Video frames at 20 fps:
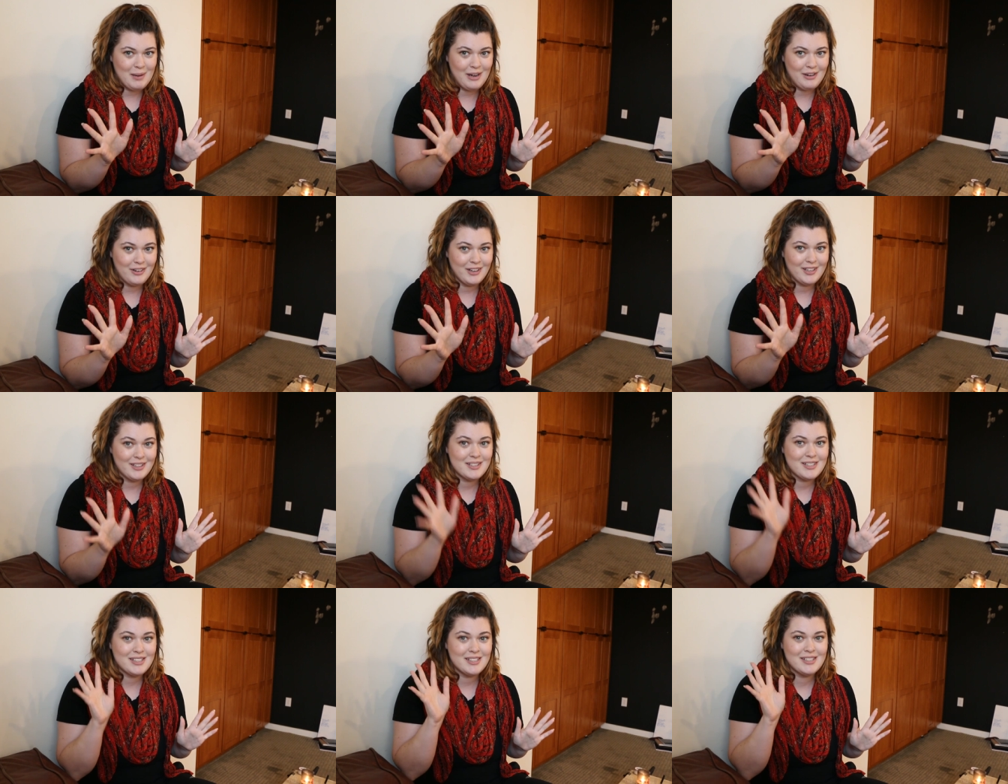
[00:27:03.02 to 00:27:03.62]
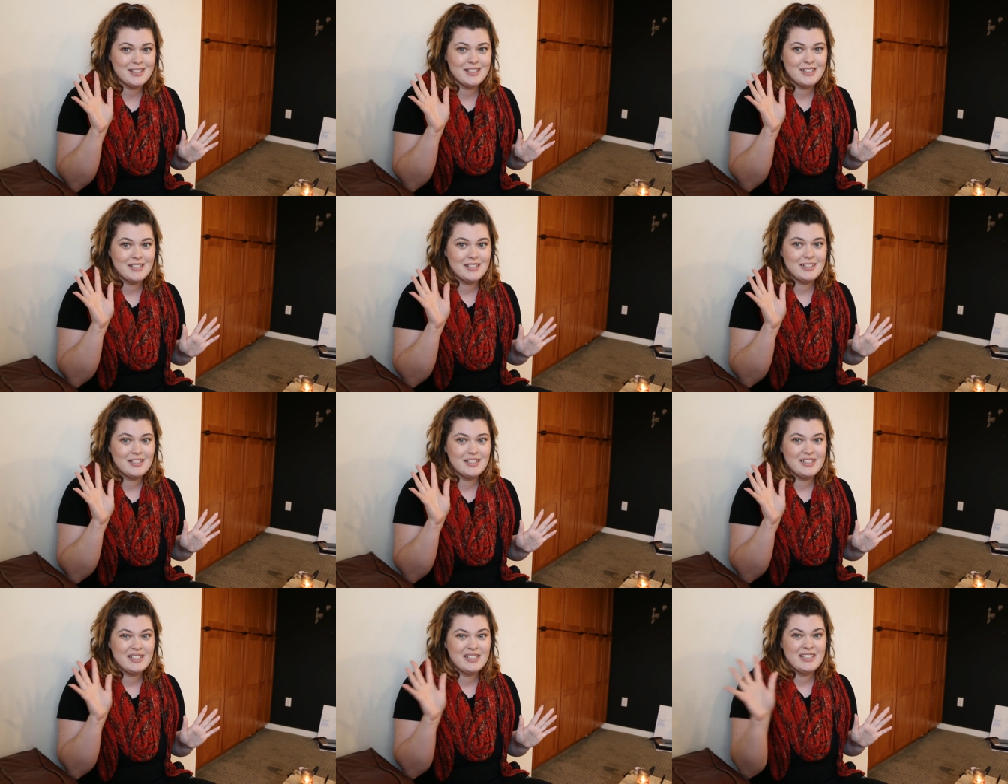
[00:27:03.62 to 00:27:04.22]
about it
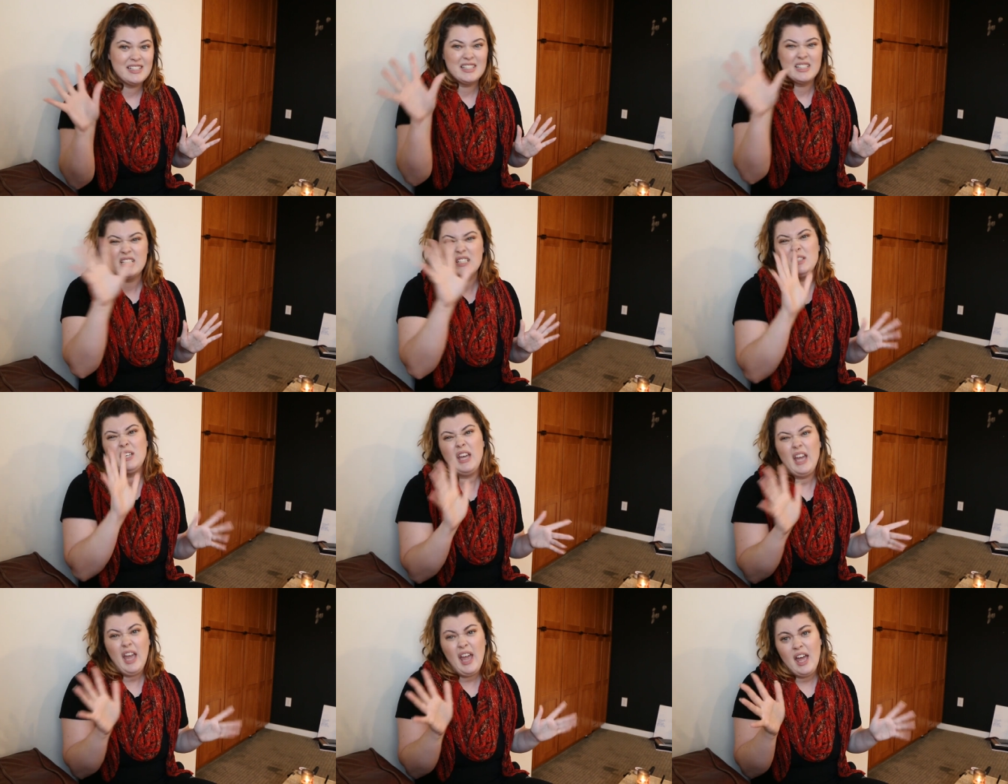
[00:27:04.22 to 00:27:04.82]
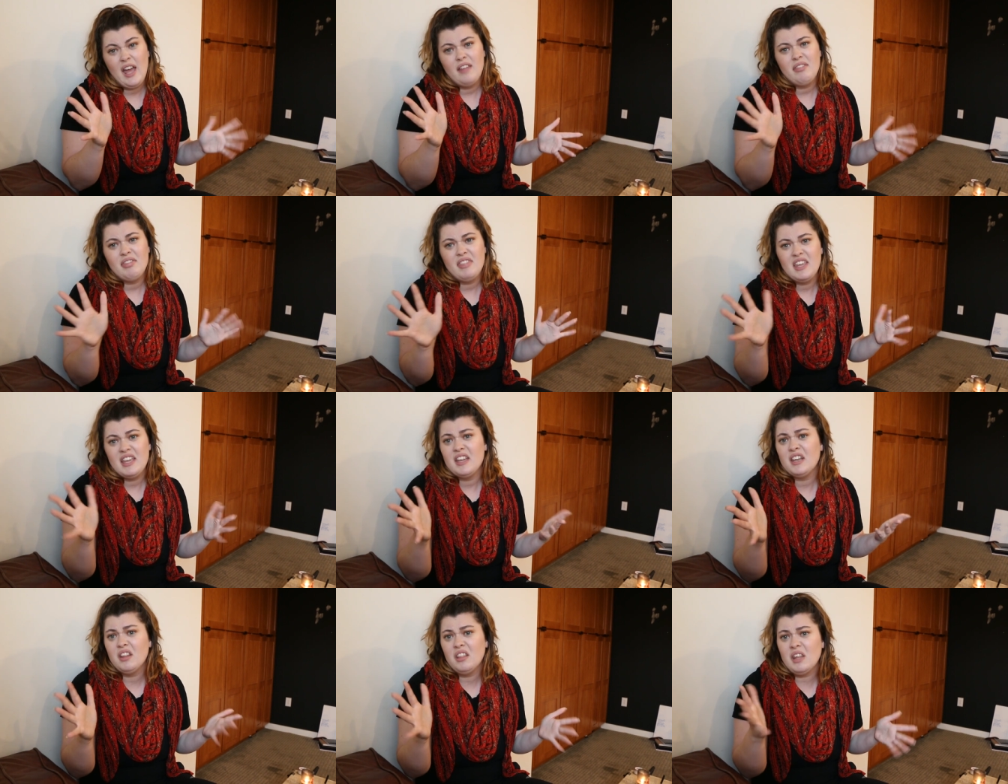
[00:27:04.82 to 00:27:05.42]
at
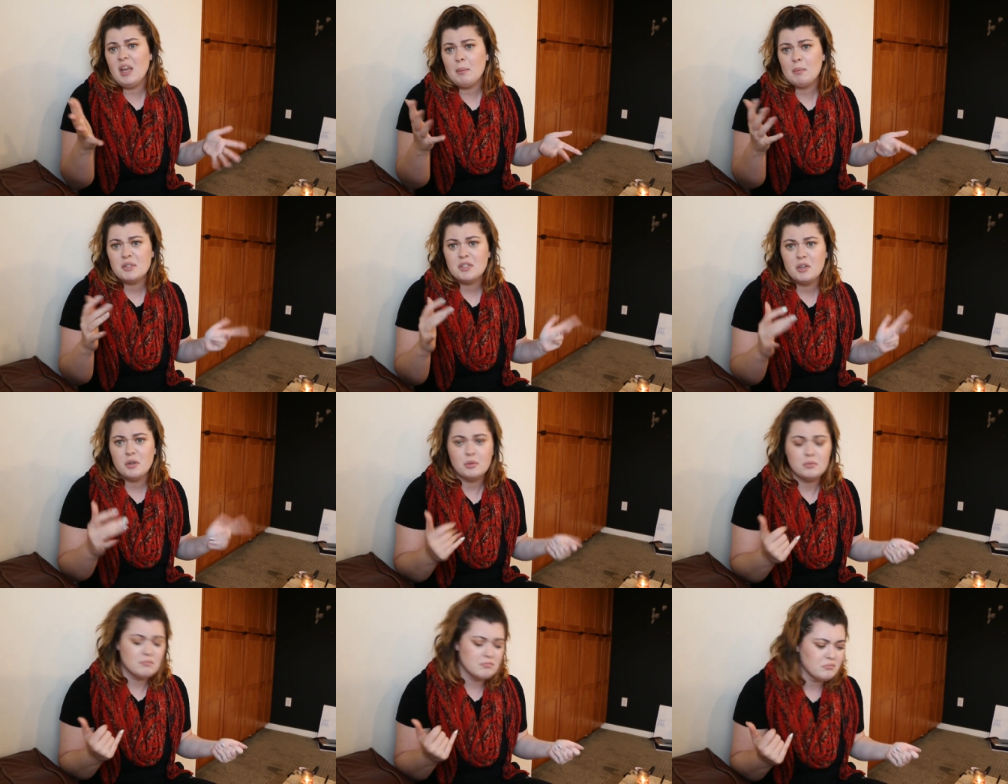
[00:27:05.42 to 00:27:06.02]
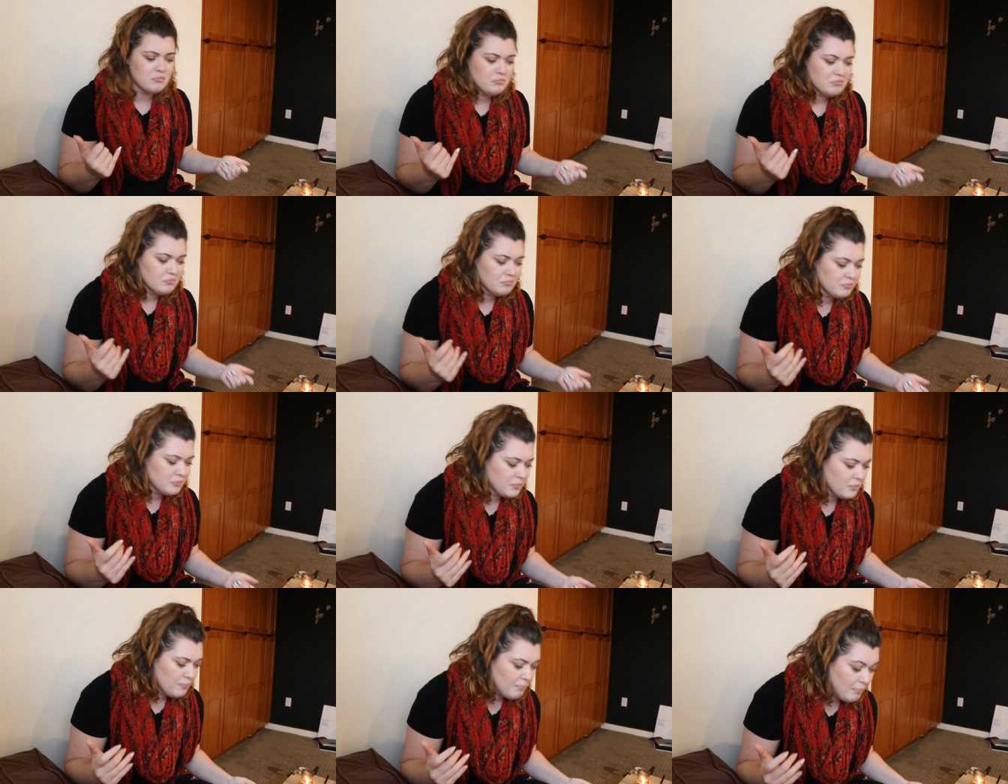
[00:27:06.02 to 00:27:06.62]
the end of the episode.
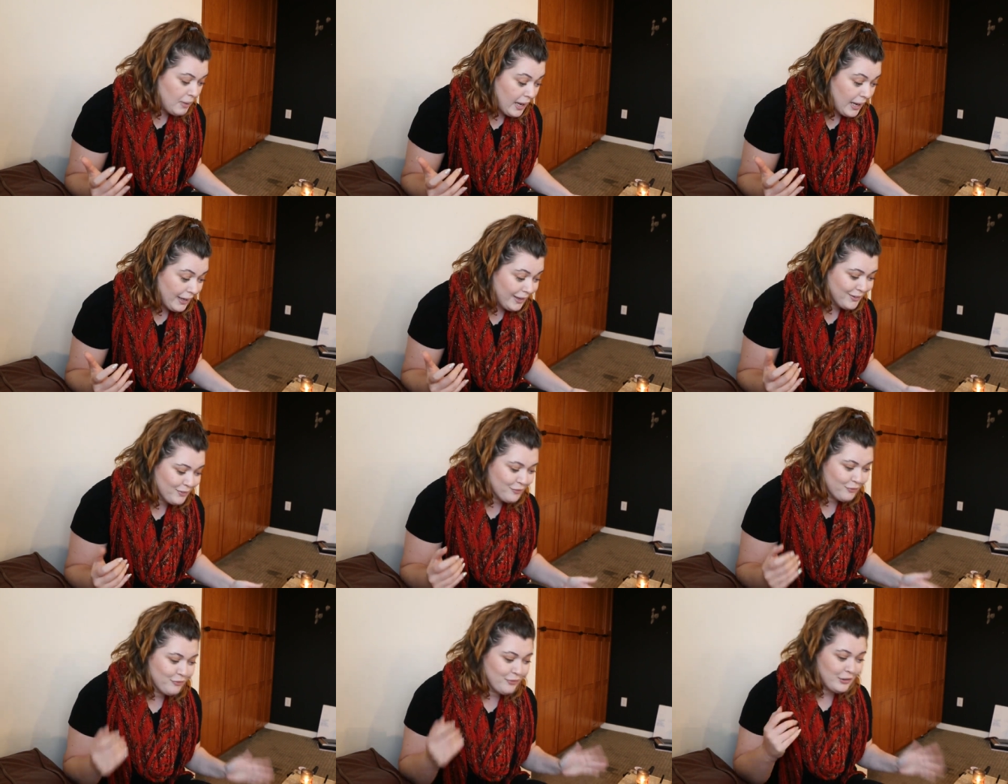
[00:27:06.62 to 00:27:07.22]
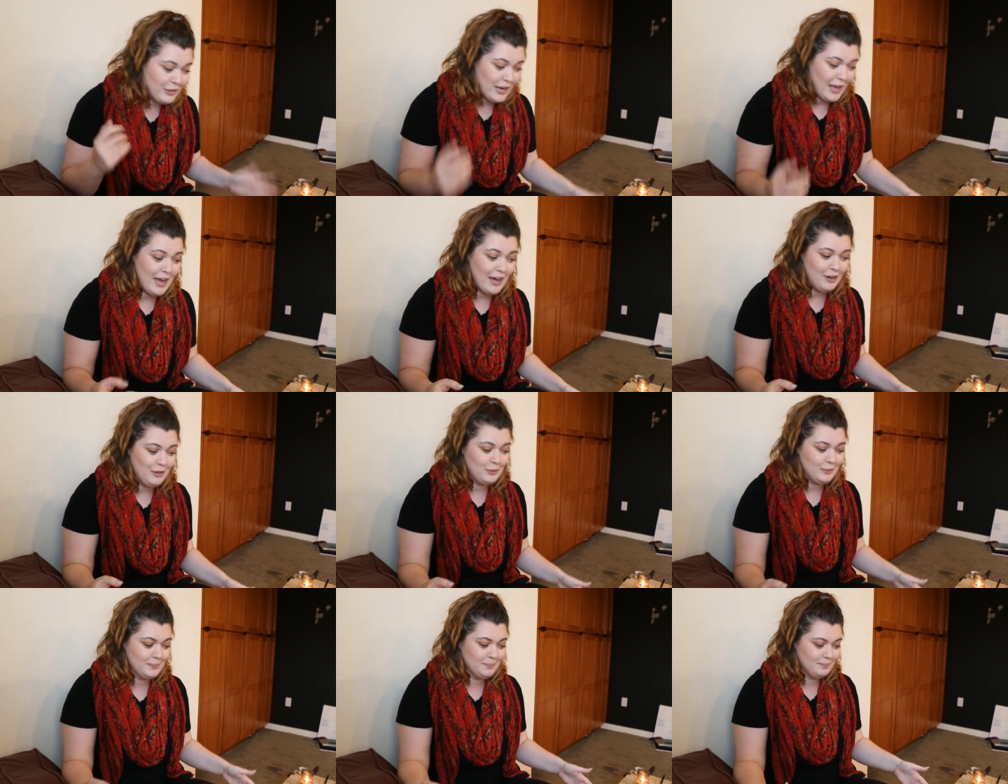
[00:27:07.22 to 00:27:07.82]
But for
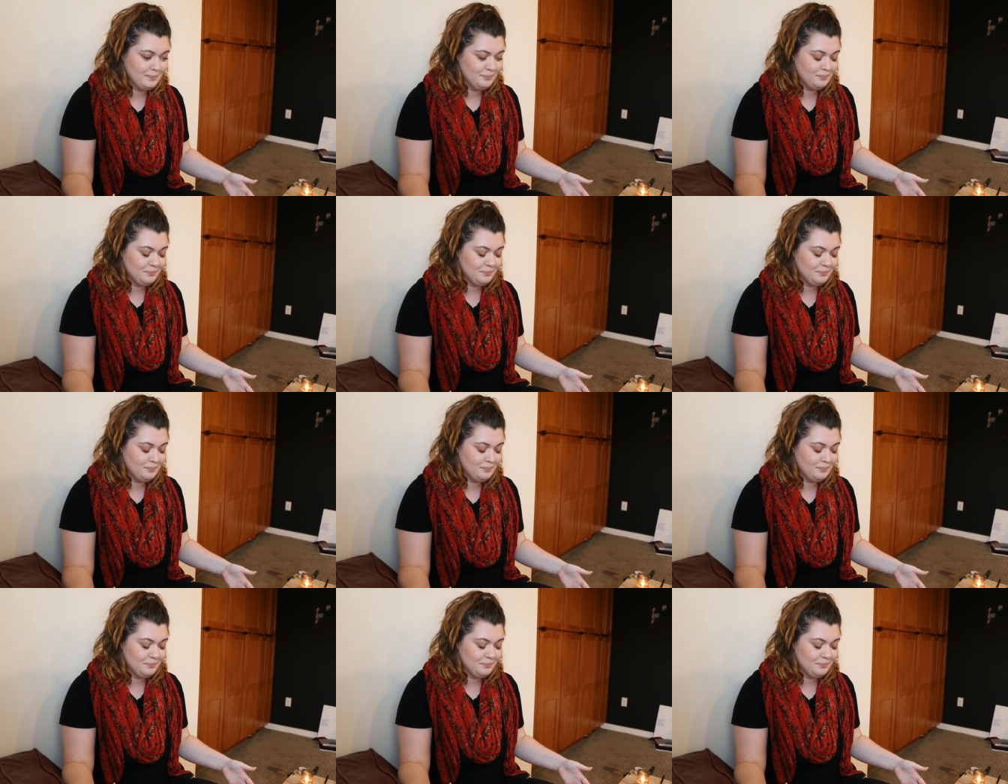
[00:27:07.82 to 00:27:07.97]
now,